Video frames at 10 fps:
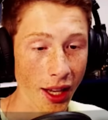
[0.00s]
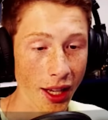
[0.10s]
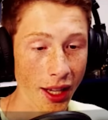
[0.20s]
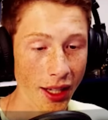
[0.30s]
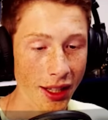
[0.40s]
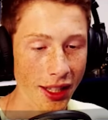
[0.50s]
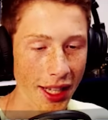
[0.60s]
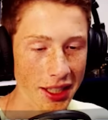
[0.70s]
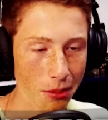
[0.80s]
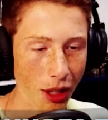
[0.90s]
And then in the
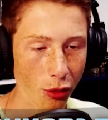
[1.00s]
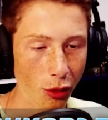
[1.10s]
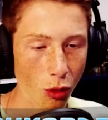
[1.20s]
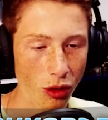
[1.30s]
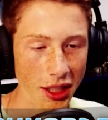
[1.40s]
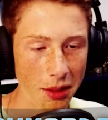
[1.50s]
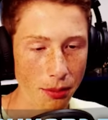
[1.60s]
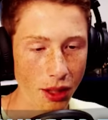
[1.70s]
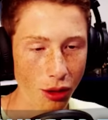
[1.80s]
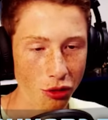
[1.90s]
days I'm not doing World
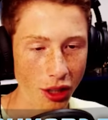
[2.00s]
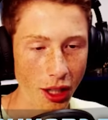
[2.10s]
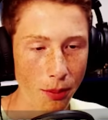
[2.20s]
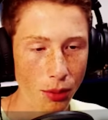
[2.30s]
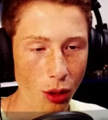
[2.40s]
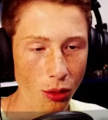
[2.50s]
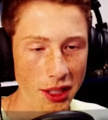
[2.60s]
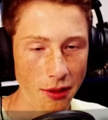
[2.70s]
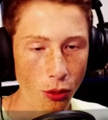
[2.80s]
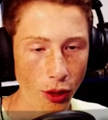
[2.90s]
SMP, I'll try to
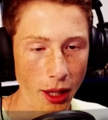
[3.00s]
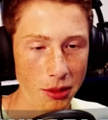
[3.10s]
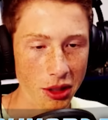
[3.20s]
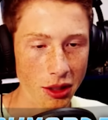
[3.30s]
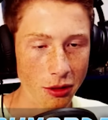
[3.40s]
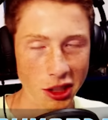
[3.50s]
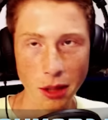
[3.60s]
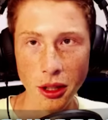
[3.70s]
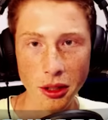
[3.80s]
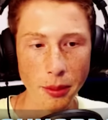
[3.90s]
upload survival games or
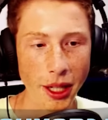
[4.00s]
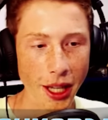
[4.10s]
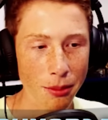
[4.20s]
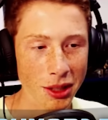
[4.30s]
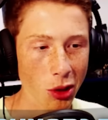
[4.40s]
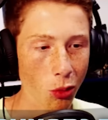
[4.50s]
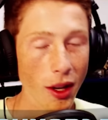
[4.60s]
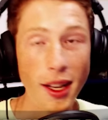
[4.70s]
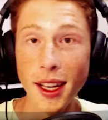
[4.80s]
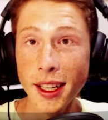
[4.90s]
some other mini games.
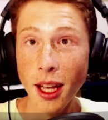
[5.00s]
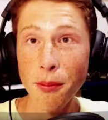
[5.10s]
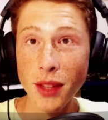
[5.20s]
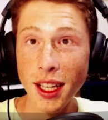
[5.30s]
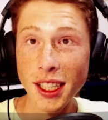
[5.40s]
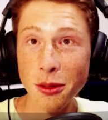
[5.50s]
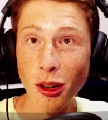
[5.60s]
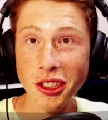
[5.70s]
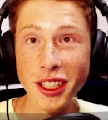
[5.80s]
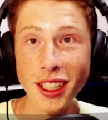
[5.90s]
So, yep, thank you guys
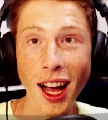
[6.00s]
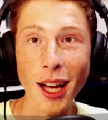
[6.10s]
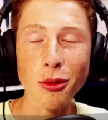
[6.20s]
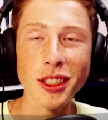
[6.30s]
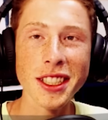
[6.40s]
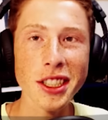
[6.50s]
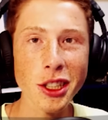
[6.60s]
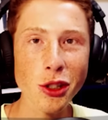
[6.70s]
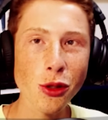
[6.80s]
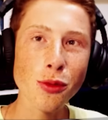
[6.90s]
for watching. I will
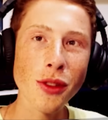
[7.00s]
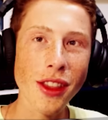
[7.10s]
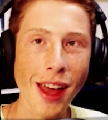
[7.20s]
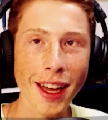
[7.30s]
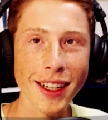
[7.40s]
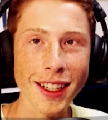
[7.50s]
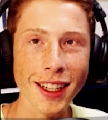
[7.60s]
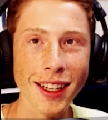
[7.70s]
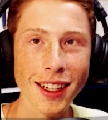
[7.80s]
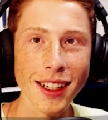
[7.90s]
see you
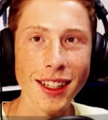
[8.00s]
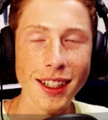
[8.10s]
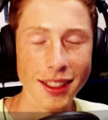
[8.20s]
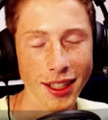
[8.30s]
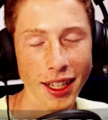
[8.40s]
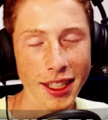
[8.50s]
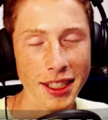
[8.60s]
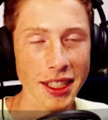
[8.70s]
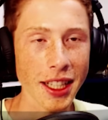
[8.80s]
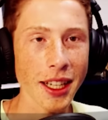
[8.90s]
then. Take it
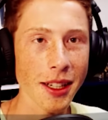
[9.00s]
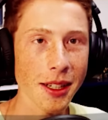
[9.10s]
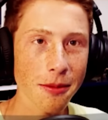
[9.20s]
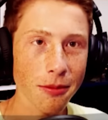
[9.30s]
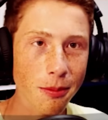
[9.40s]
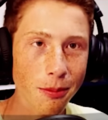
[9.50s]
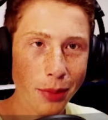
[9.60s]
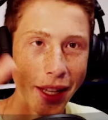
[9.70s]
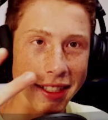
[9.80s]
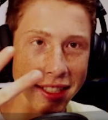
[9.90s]
easy.
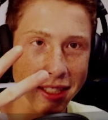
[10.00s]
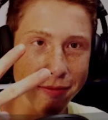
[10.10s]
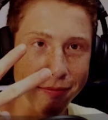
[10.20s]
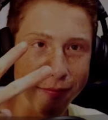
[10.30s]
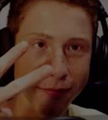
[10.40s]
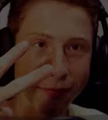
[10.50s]
Peace.